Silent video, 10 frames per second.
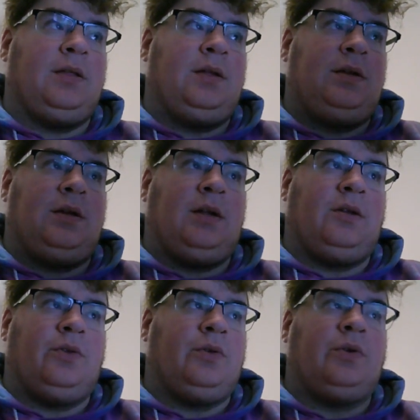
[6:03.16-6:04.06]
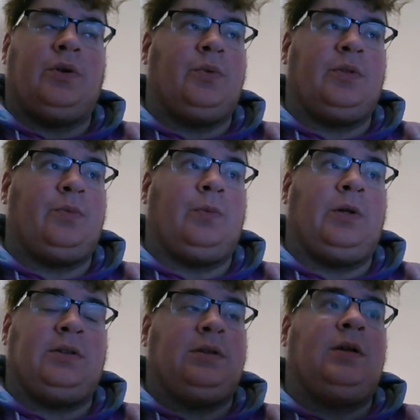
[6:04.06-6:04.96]
then, and I don't agree with
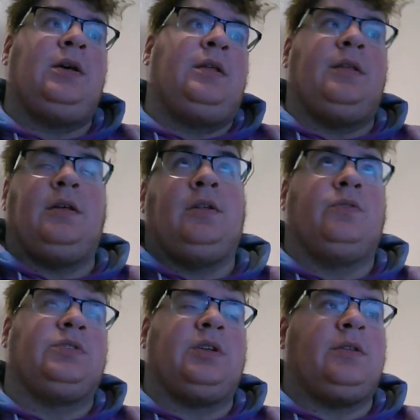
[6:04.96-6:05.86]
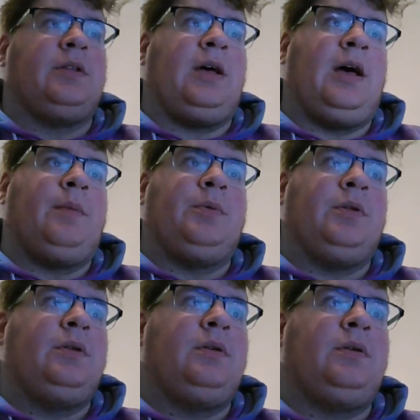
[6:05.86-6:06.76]
what the end result that
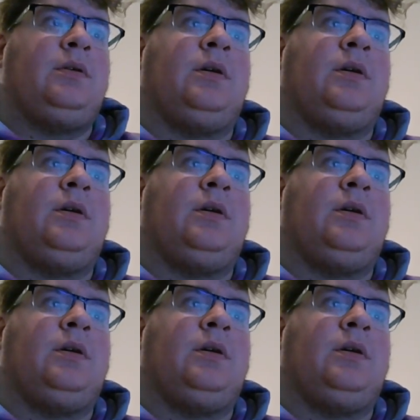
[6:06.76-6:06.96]
happened.